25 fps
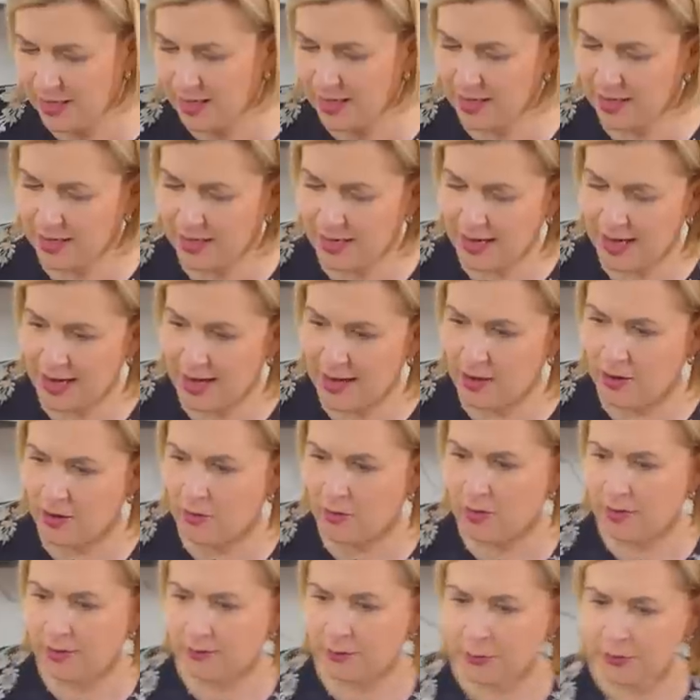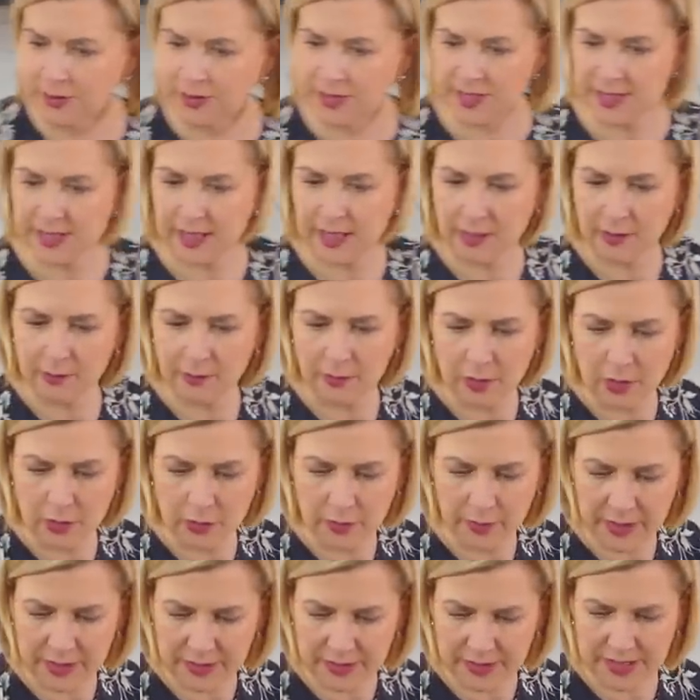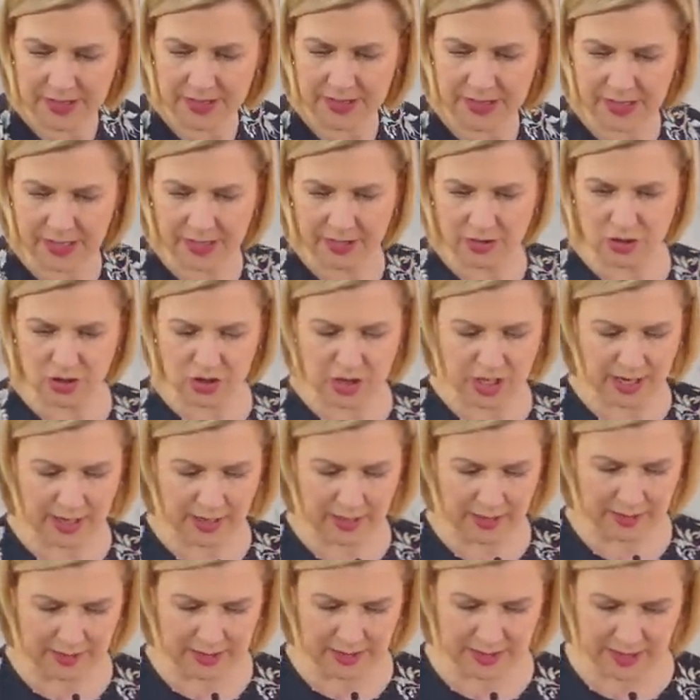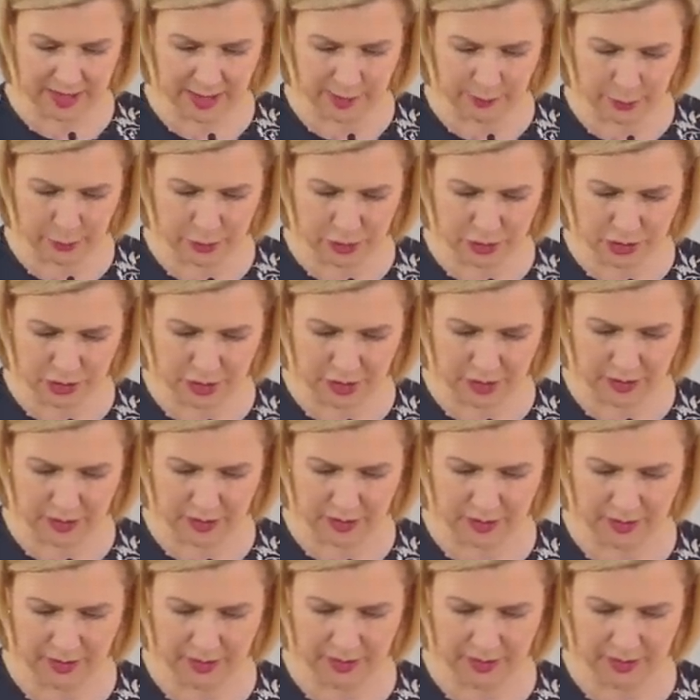And now I'm going to take a moment and check the temperature